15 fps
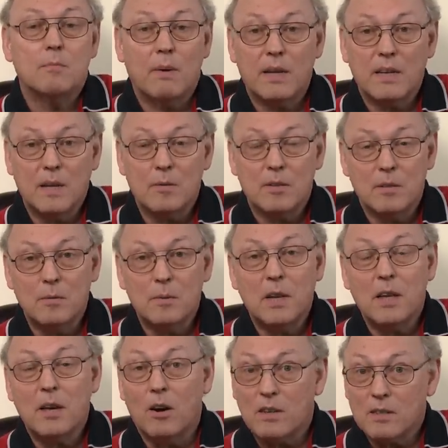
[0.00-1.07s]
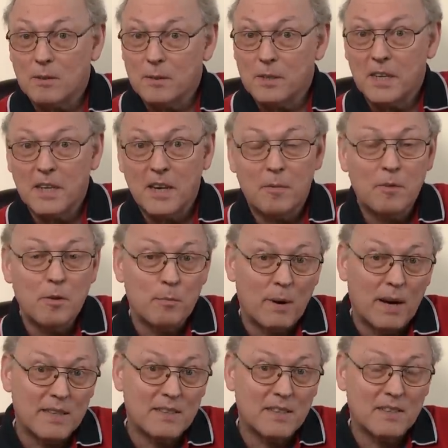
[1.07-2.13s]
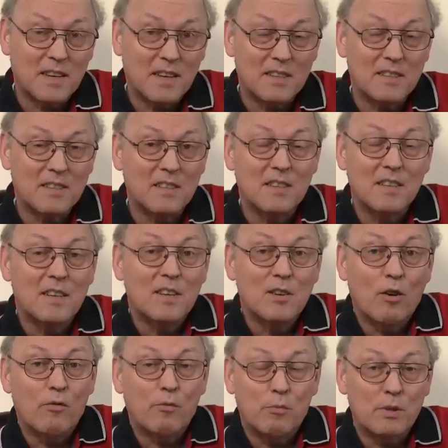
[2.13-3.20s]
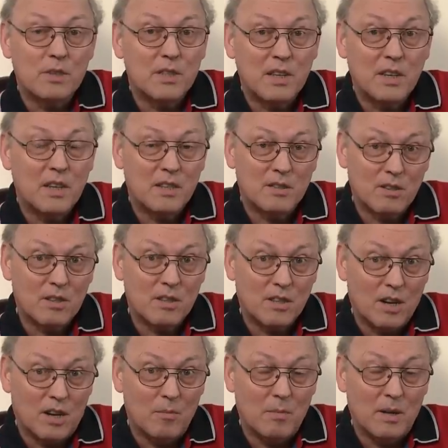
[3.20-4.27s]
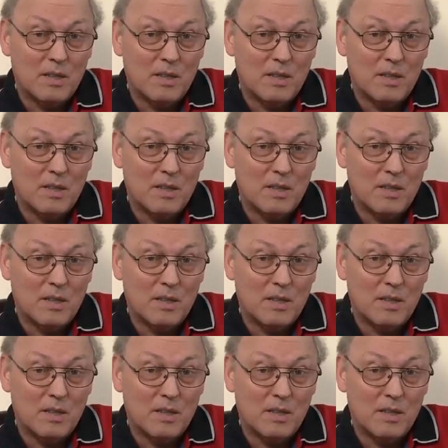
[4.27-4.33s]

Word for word: My name is Lüning, Horst Lüning. I'm the master taster of Whisky.com.